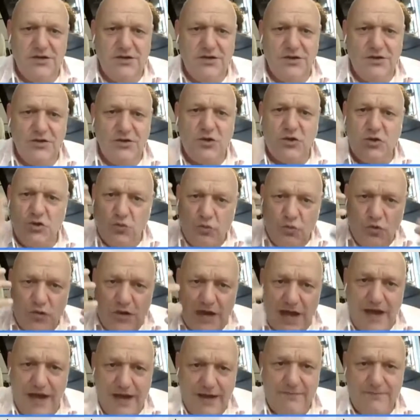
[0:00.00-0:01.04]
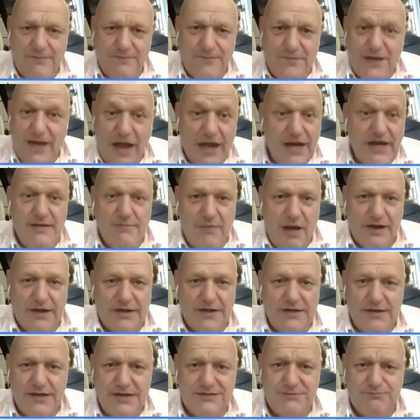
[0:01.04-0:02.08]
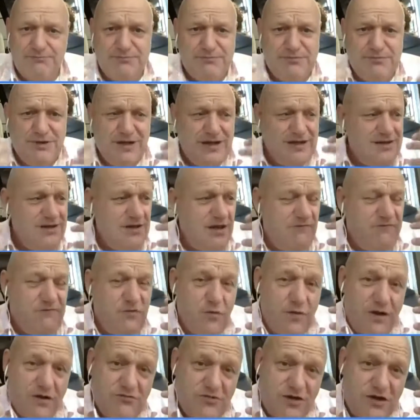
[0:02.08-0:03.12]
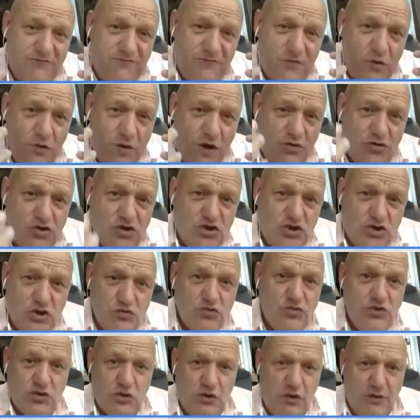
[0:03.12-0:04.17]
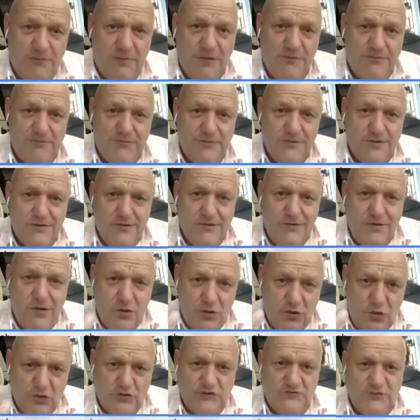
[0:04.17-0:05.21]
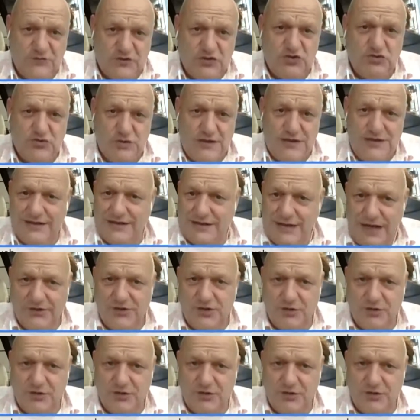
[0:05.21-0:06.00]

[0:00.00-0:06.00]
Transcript: you will get any money. If you own a shoe shop on Oxford Street in London,